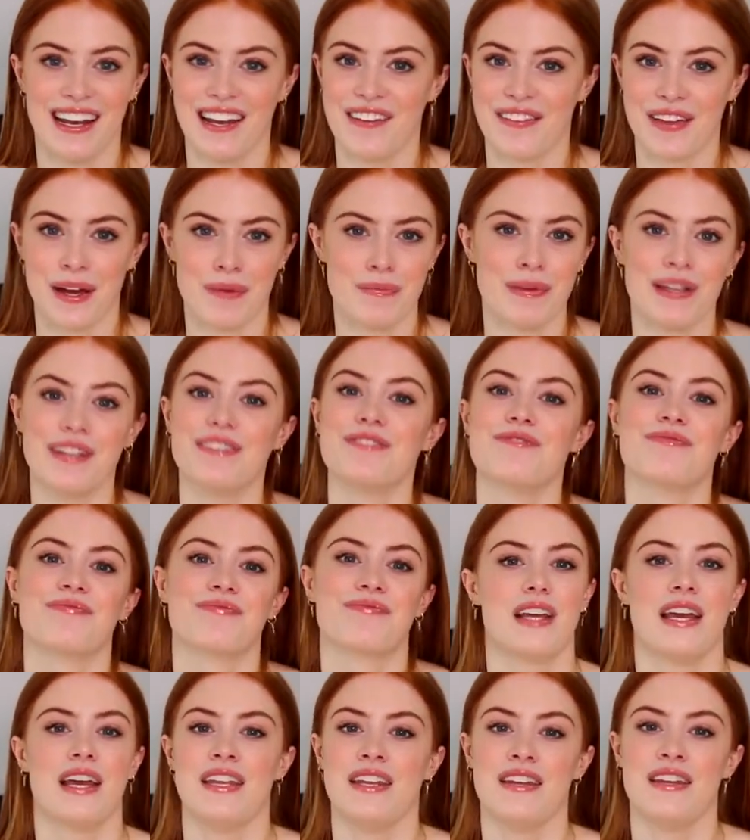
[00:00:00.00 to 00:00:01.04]
I love that meal.
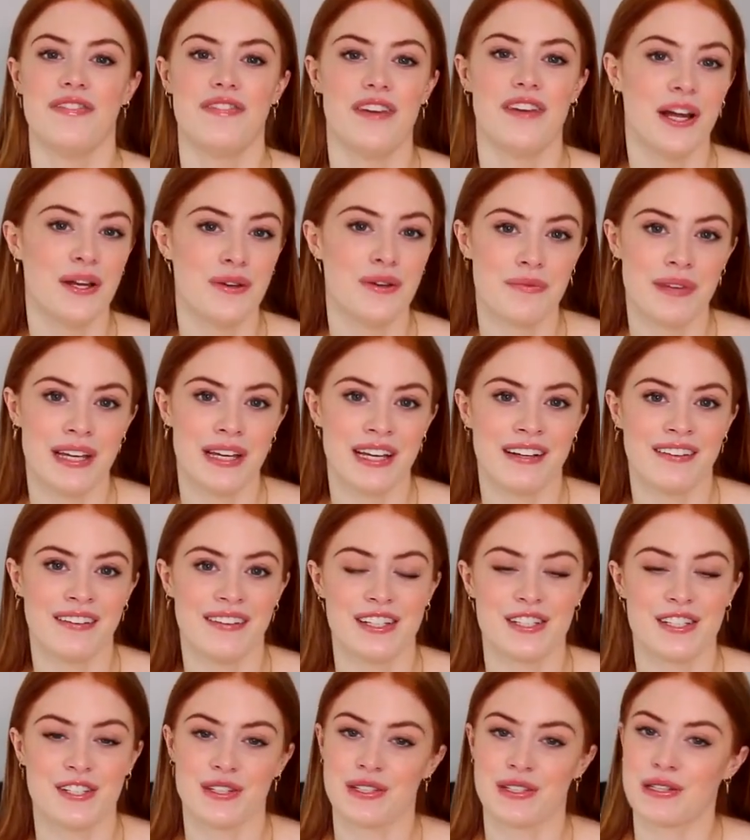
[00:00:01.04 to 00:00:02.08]
And then the final meal
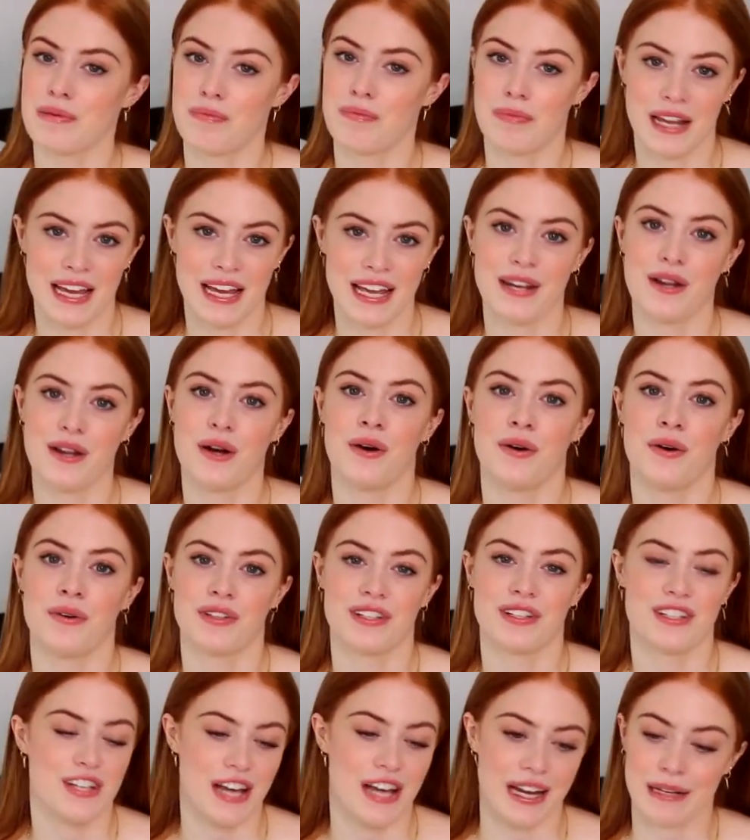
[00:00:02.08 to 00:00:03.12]
is just a plain
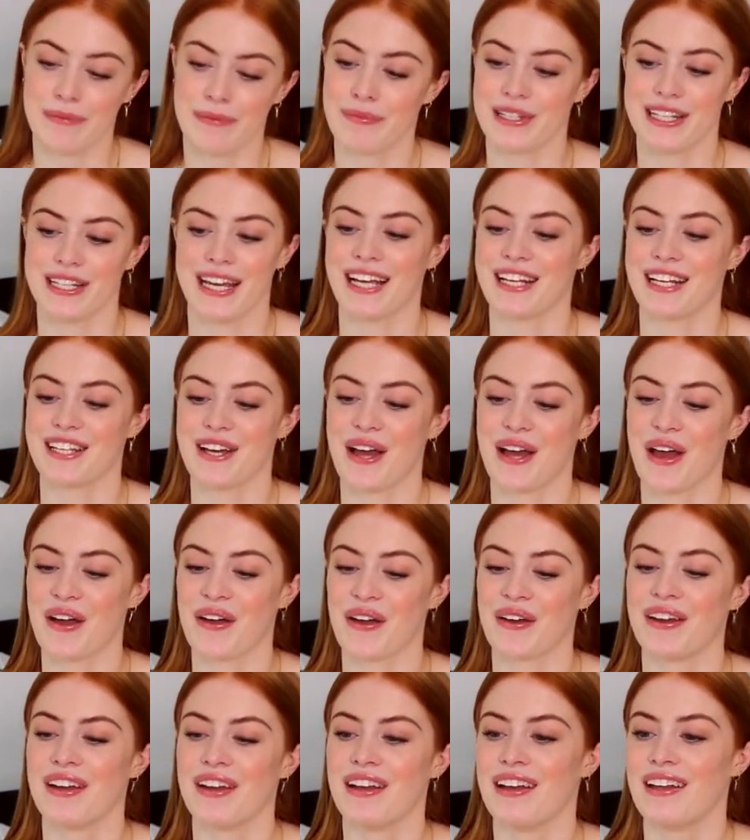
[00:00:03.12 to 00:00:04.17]
old jack
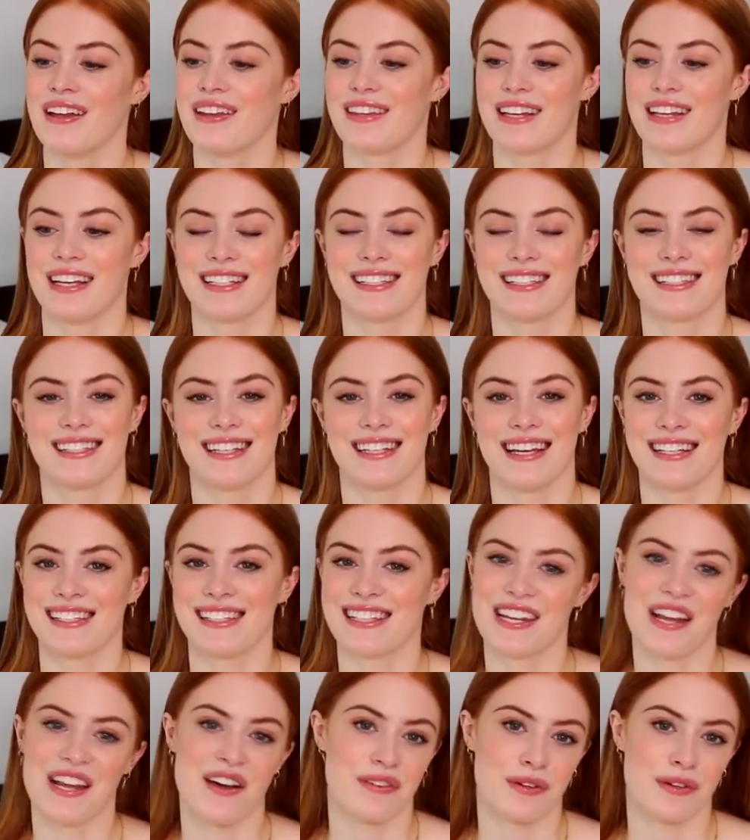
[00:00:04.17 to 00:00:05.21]
potato. This is
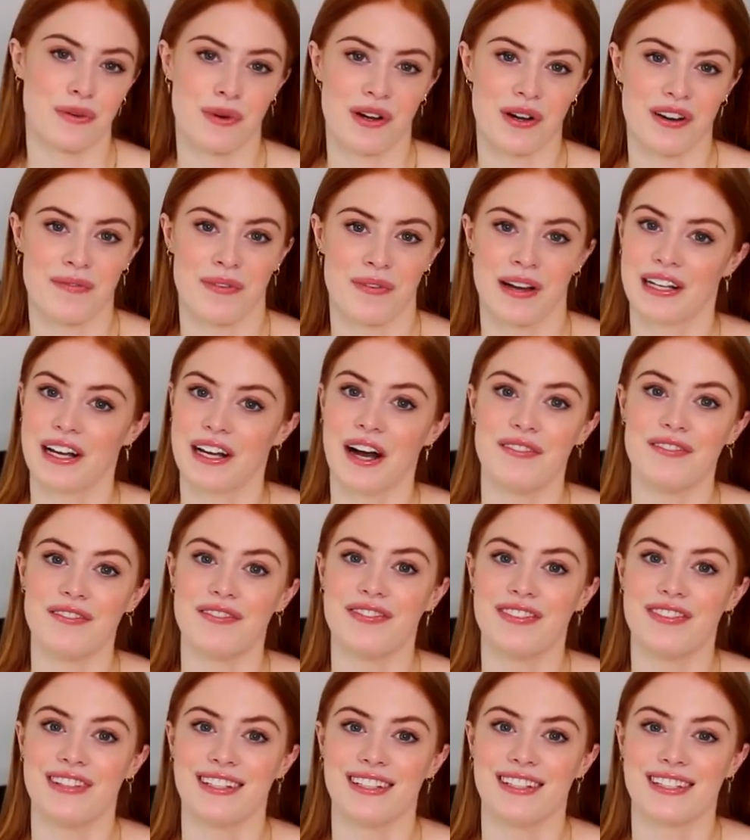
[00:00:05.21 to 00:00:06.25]
another one of my
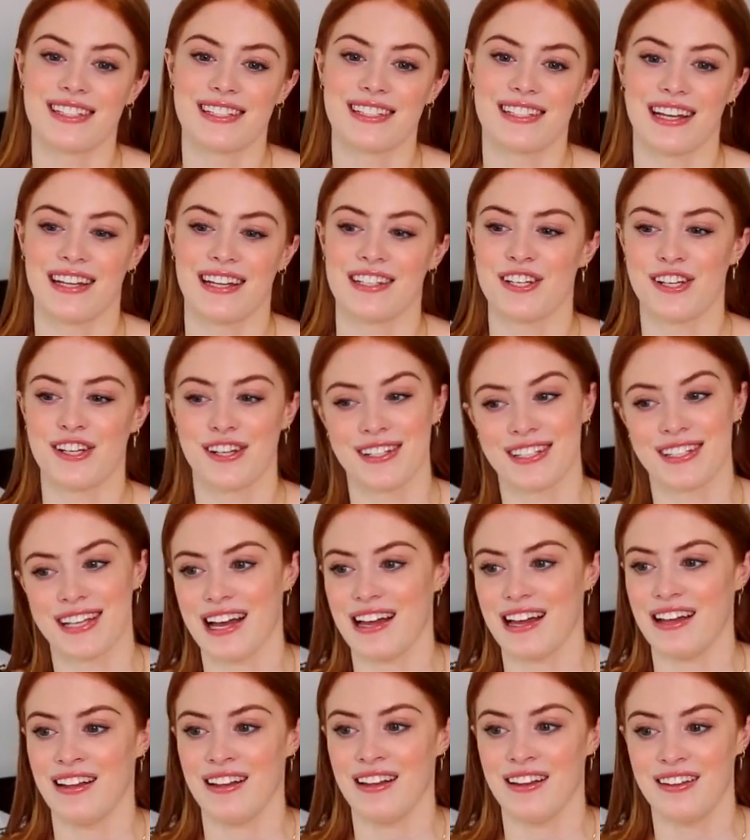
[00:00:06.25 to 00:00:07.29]
comforts. As you can
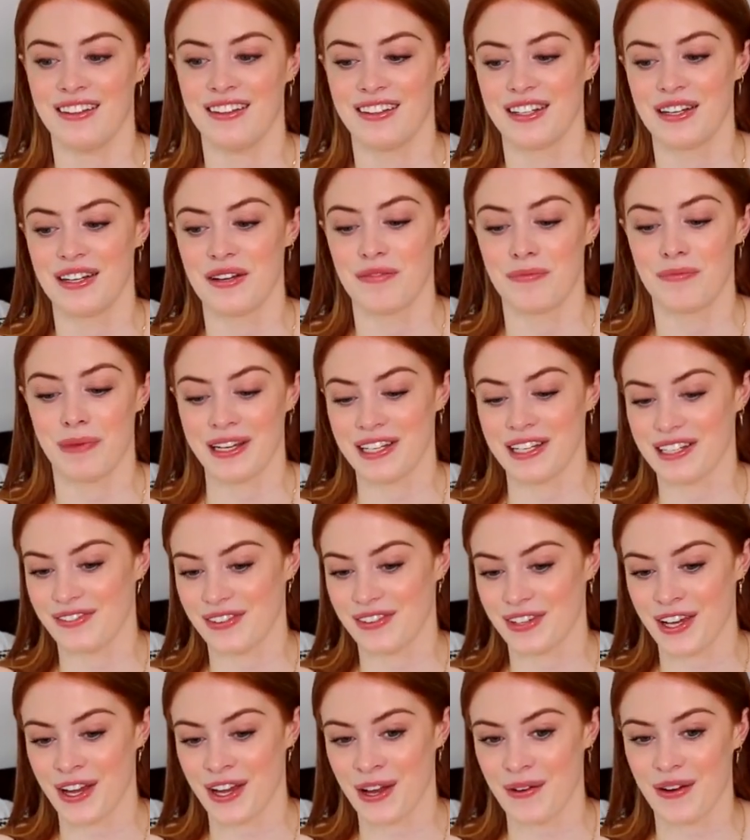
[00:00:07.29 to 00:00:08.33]
tell by this
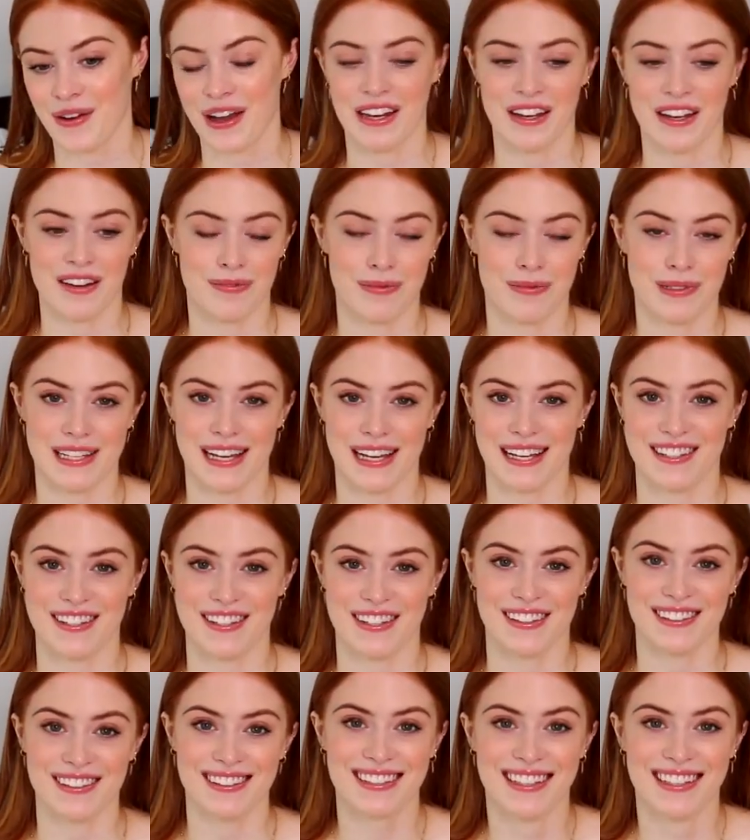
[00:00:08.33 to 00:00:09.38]
video, I love
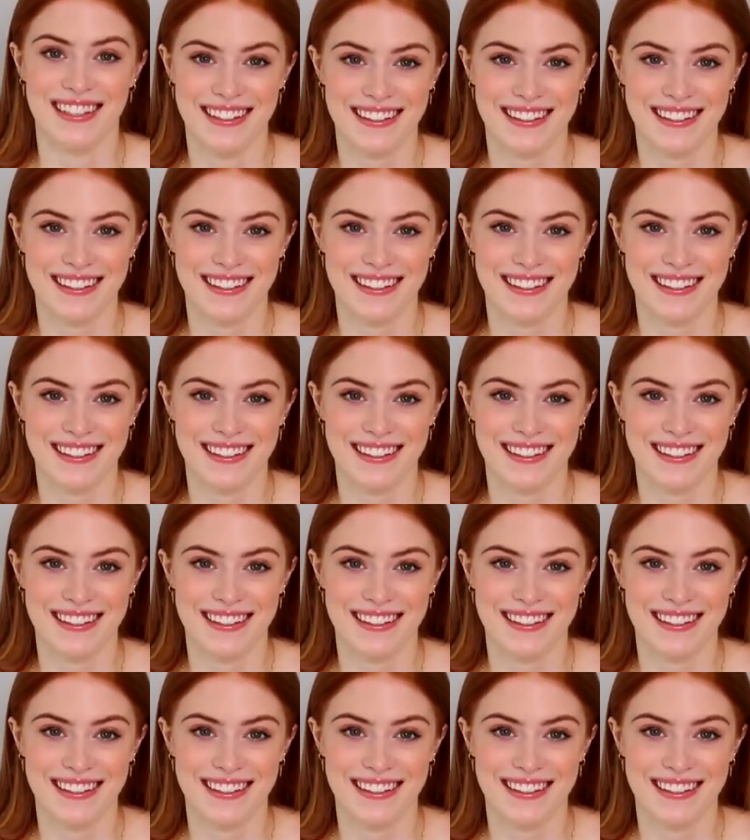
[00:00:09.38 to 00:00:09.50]
potatoes.